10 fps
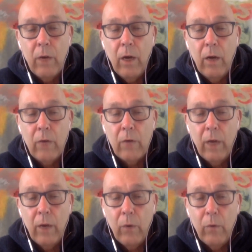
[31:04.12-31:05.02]
oh
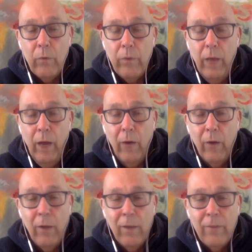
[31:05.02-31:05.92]
no,
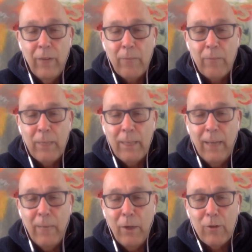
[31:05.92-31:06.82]
no, not me.
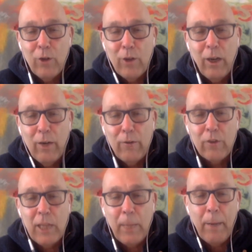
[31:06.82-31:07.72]
I'm not going to
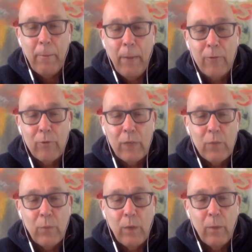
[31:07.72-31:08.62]
overstep my
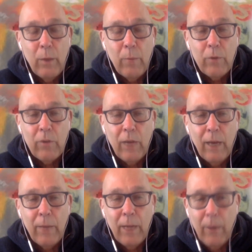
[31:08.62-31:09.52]
boundaries one more
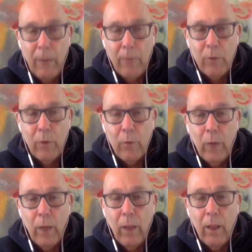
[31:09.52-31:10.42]
time. You know, I'm doing
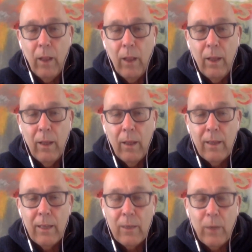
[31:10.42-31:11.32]
well.
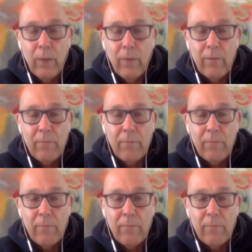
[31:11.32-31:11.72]
Guess what?